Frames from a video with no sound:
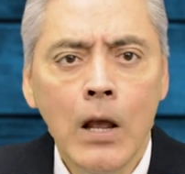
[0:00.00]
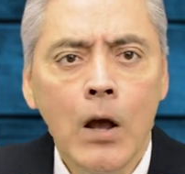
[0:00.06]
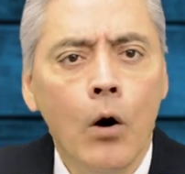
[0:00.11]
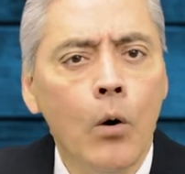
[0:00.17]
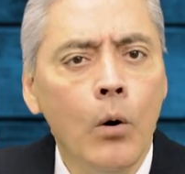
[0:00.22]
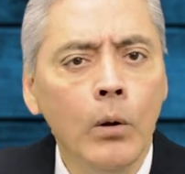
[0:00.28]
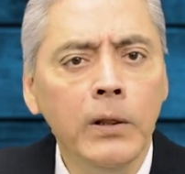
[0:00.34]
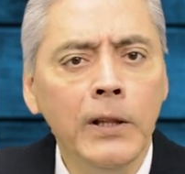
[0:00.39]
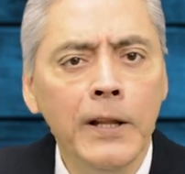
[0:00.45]

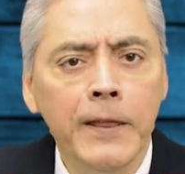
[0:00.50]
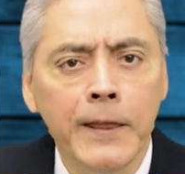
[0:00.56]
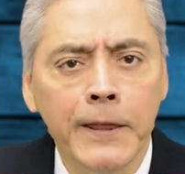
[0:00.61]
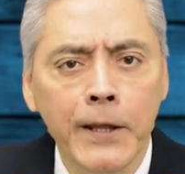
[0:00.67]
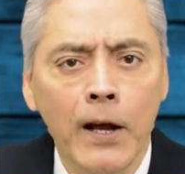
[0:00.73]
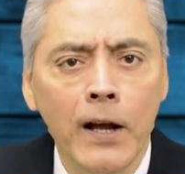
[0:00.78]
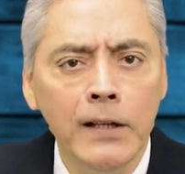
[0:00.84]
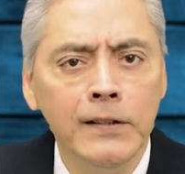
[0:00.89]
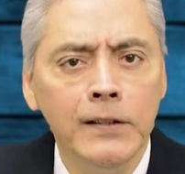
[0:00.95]
All the
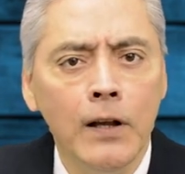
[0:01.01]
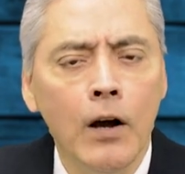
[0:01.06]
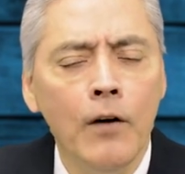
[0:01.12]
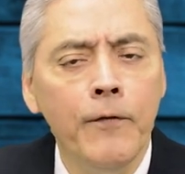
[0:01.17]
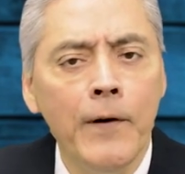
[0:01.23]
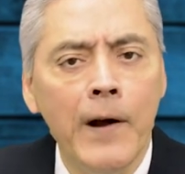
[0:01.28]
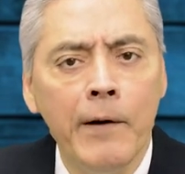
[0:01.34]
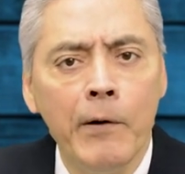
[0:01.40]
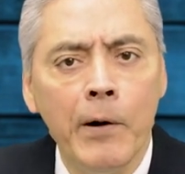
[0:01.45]
thoughts
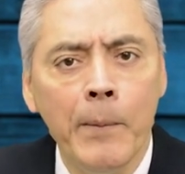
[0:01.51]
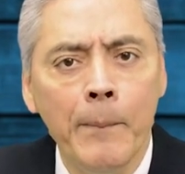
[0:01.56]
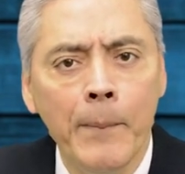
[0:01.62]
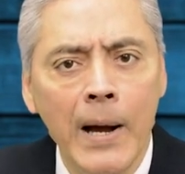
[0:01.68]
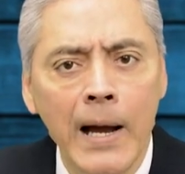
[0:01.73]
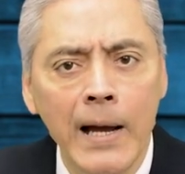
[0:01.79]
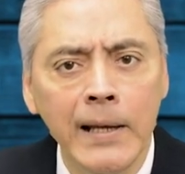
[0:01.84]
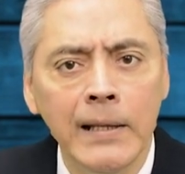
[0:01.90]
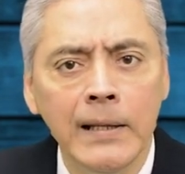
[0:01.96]
of our
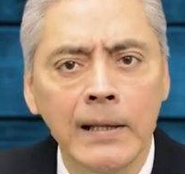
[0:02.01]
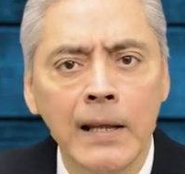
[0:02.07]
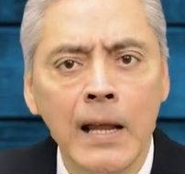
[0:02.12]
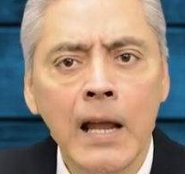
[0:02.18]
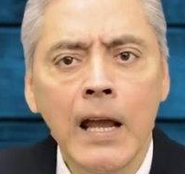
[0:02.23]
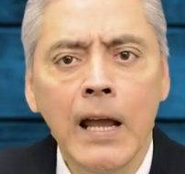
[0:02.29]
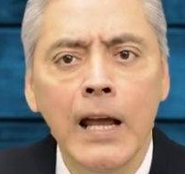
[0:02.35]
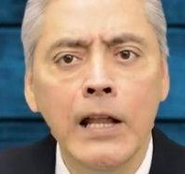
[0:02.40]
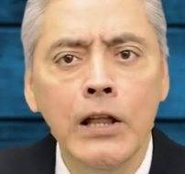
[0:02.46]
mind
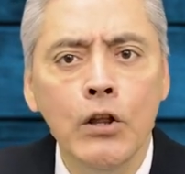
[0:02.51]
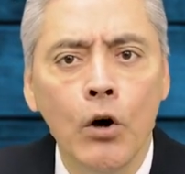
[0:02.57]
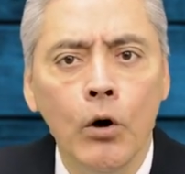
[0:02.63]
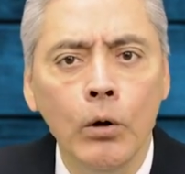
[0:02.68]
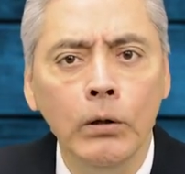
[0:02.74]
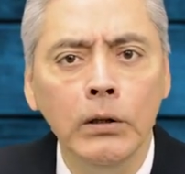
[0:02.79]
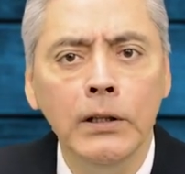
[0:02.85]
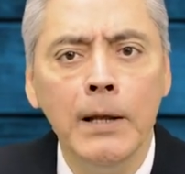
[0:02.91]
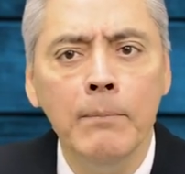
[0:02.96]
and
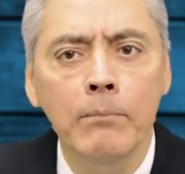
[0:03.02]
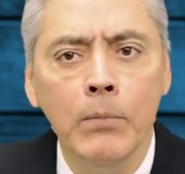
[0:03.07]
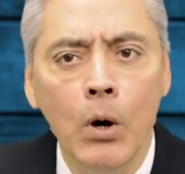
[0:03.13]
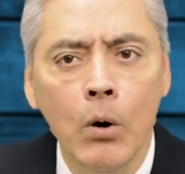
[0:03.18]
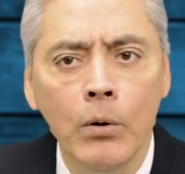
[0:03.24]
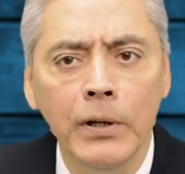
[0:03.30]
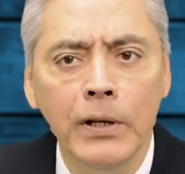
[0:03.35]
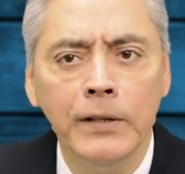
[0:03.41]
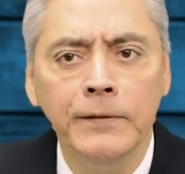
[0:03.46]
all the
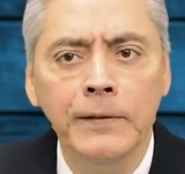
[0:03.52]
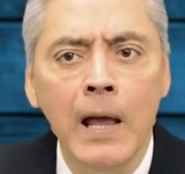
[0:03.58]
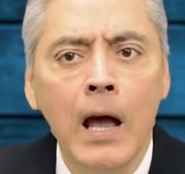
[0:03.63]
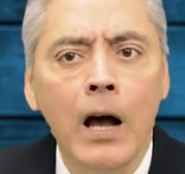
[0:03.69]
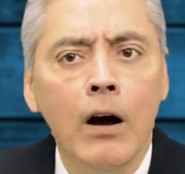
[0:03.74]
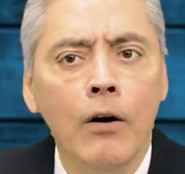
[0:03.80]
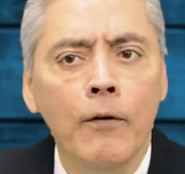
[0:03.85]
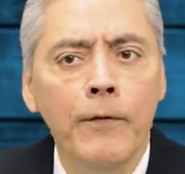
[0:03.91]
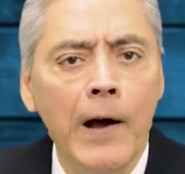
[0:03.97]
motives
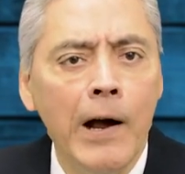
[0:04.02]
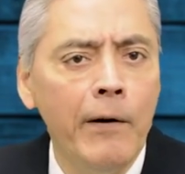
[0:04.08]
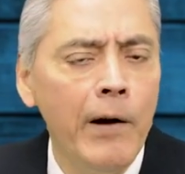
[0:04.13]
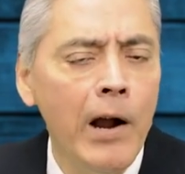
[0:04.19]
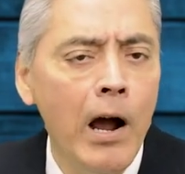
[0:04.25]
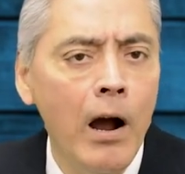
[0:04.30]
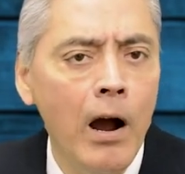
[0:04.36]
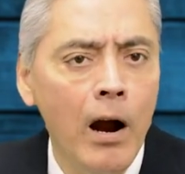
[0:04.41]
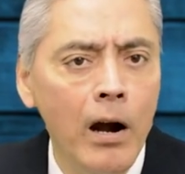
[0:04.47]
of our
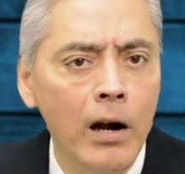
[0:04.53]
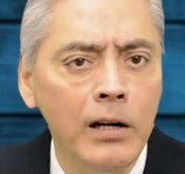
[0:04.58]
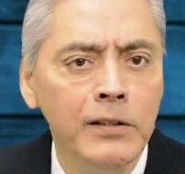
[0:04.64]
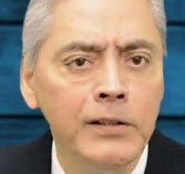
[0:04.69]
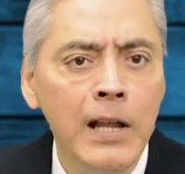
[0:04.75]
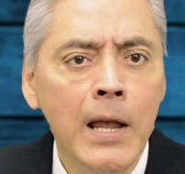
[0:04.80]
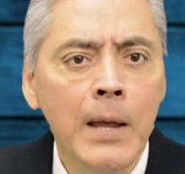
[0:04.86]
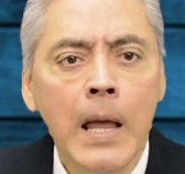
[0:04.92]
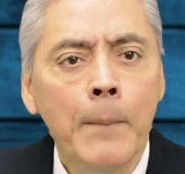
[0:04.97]

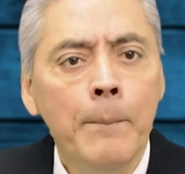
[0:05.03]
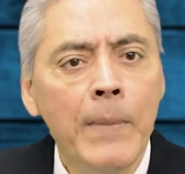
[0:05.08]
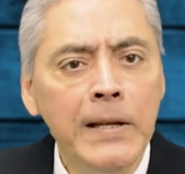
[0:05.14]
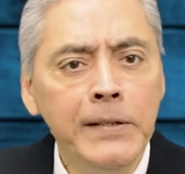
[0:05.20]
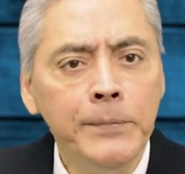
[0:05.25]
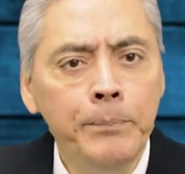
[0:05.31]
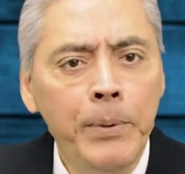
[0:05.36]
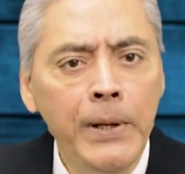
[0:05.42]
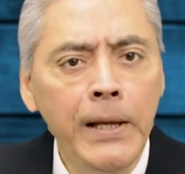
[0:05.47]
hearts
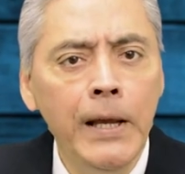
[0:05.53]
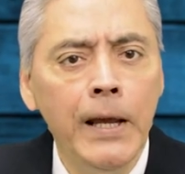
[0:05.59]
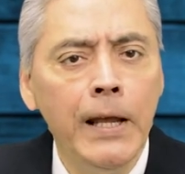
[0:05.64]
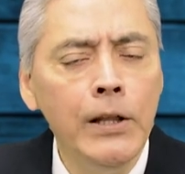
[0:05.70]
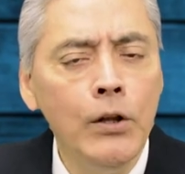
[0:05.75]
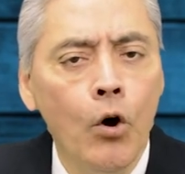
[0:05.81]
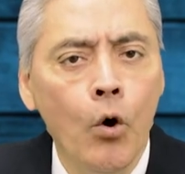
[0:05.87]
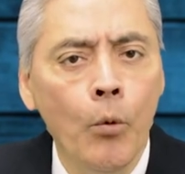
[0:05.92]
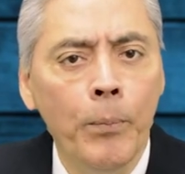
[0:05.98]
must be
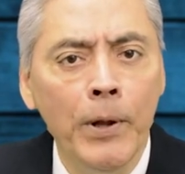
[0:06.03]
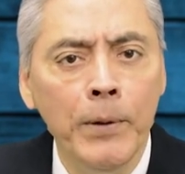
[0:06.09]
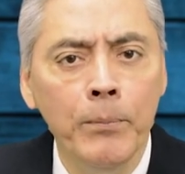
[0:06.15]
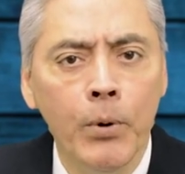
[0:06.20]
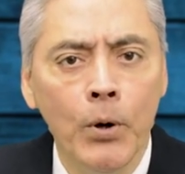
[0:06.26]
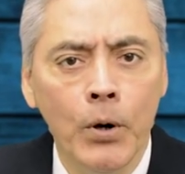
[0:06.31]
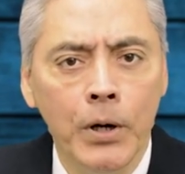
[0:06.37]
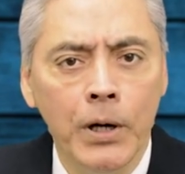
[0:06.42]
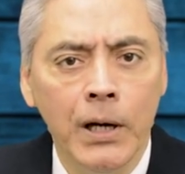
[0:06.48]
an open
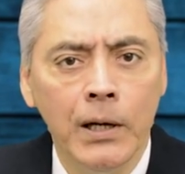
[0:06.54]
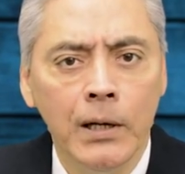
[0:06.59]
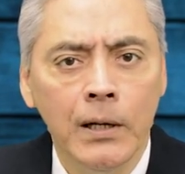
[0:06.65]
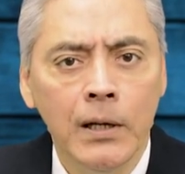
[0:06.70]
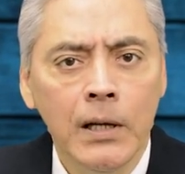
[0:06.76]
book,